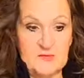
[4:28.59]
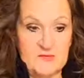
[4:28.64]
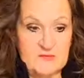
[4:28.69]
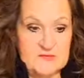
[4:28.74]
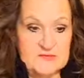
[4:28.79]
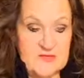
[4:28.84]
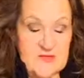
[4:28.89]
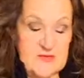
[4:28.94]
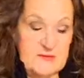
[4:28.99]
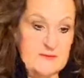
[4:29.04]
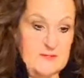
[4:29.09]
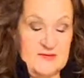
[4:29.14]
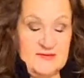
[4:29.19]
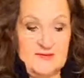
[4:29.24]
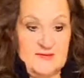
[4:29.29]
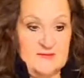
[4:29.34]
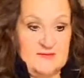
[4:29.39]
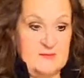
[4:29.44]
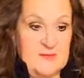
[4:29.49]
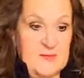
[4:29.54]
over time?
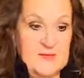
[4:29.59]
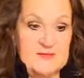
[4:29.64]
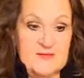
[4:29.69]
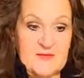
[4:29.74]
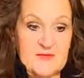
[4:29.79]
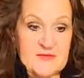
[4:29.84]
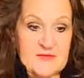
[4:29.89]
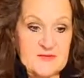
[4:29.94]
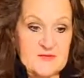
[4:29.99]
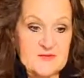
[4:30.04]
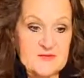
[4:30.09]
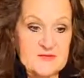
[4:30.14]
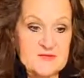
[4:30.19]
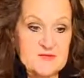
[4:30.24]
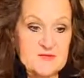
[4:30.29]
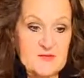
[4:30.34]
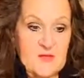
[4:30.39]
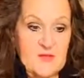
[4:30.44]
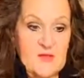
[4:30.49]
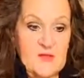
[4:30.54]
It depends on the
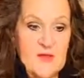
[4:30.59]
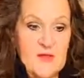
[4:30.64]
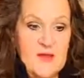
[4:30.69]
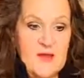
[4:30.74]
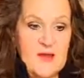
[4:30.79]
individual.